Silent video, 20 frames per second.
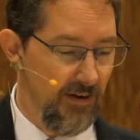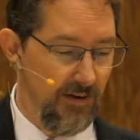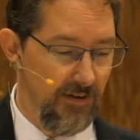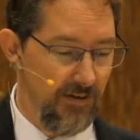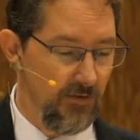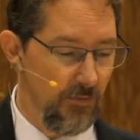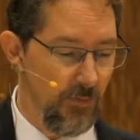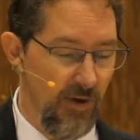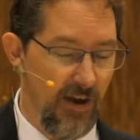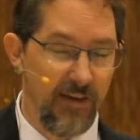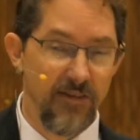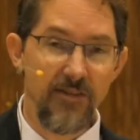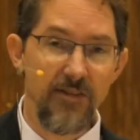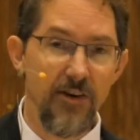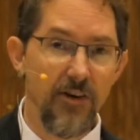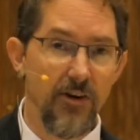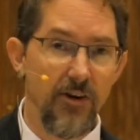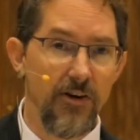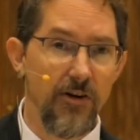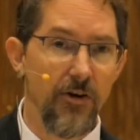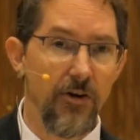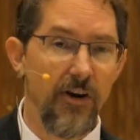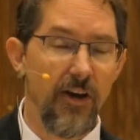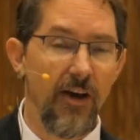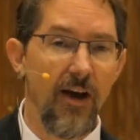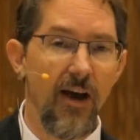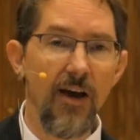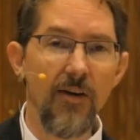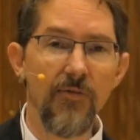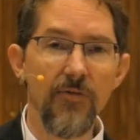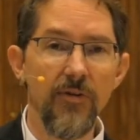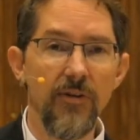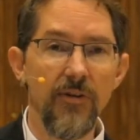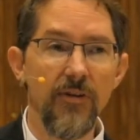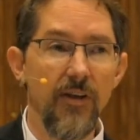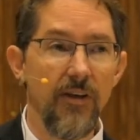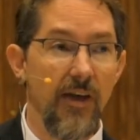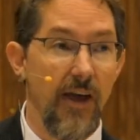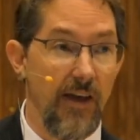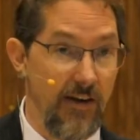uh, this past year, year and a half,
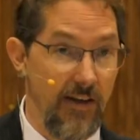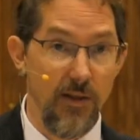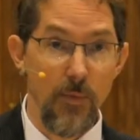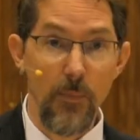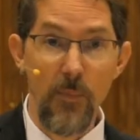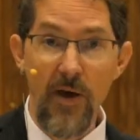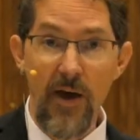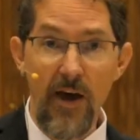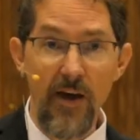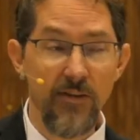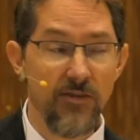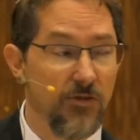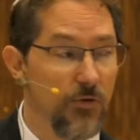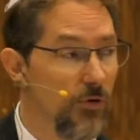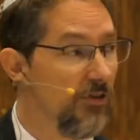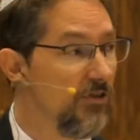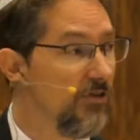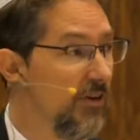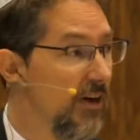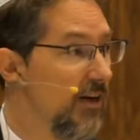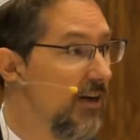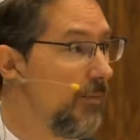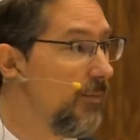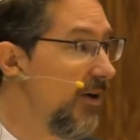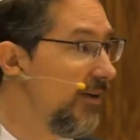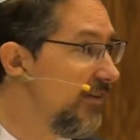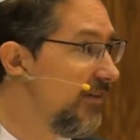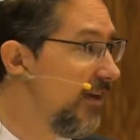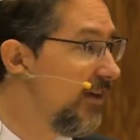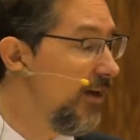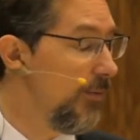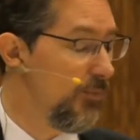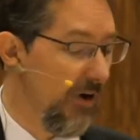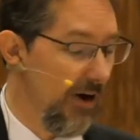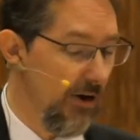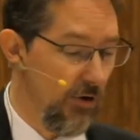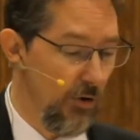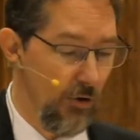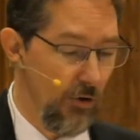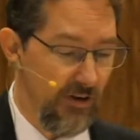and, and in the past, or studying Masachet
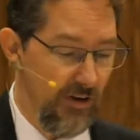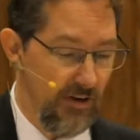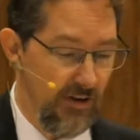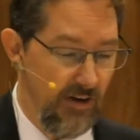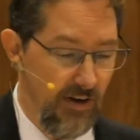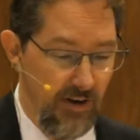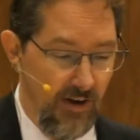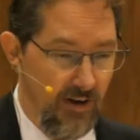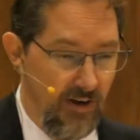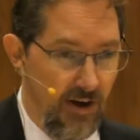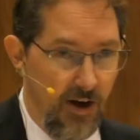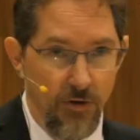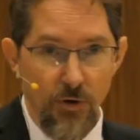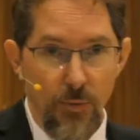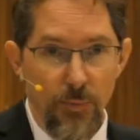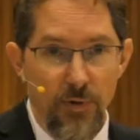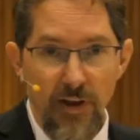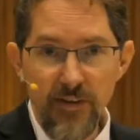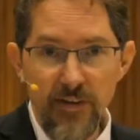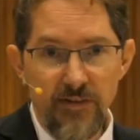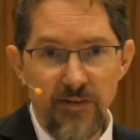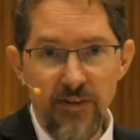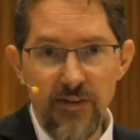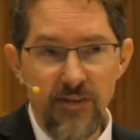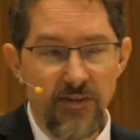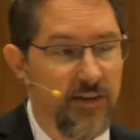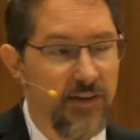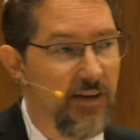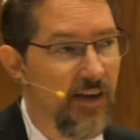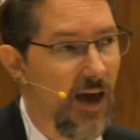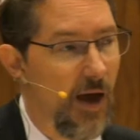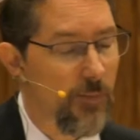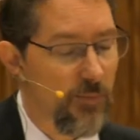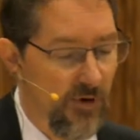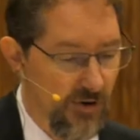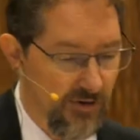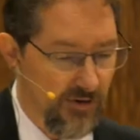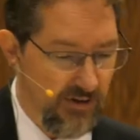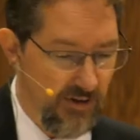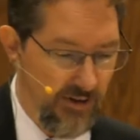Brachot in other places, and gap
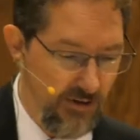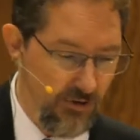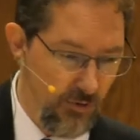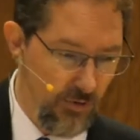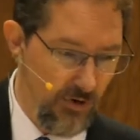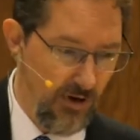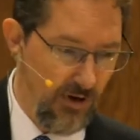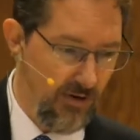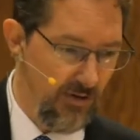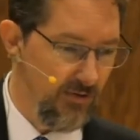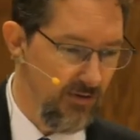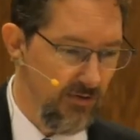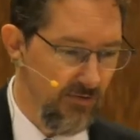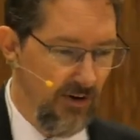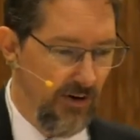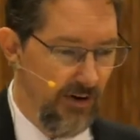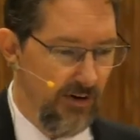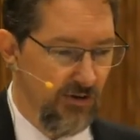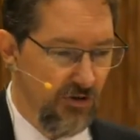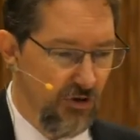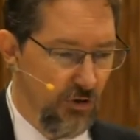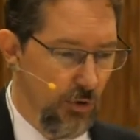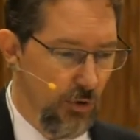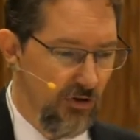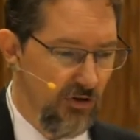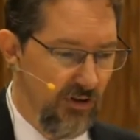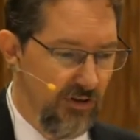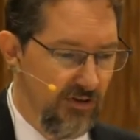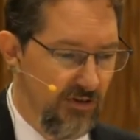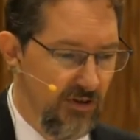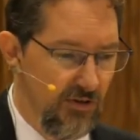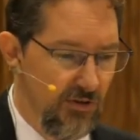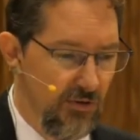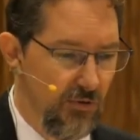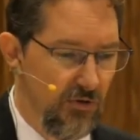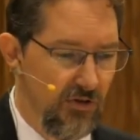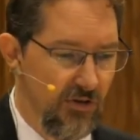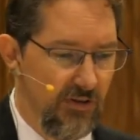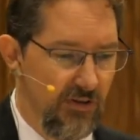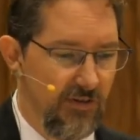years in Israel, and various Jewish
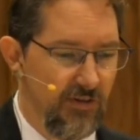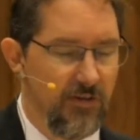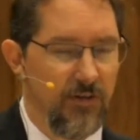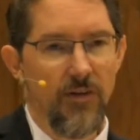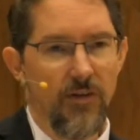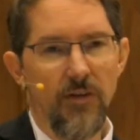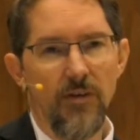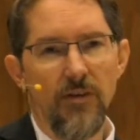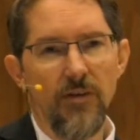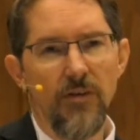institutions.